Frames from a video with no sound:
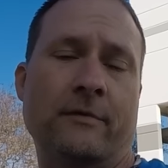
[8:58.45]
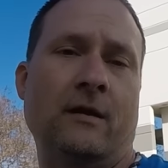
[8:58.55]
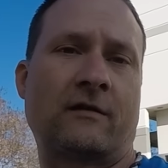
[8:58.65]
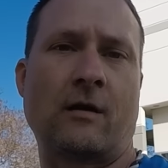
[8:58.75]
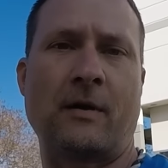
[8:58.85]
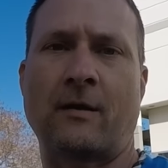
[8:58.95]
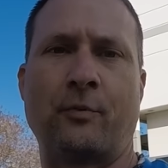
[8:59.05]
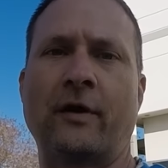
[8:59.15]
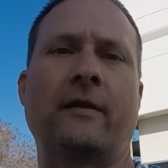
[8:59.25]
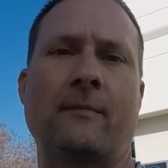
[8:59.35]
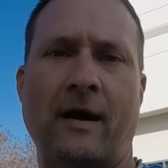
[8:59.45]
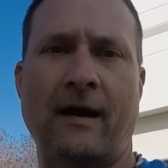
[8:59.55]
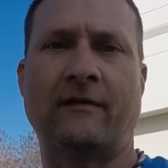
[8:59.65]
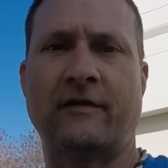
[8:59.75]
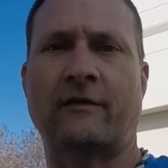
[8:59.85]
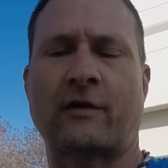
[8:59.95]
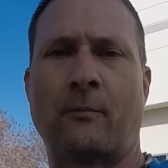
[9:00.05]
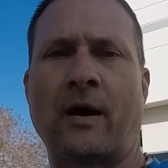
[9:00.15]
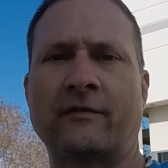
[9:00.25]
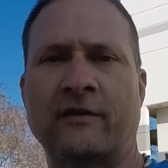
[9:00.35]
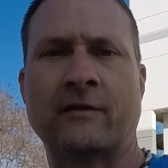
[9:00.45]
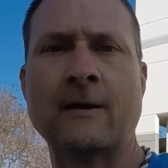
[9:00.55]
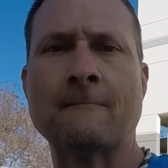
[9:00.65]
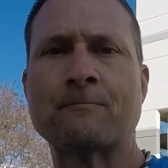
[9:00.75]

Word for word: it's gonna be completely about ACS composites.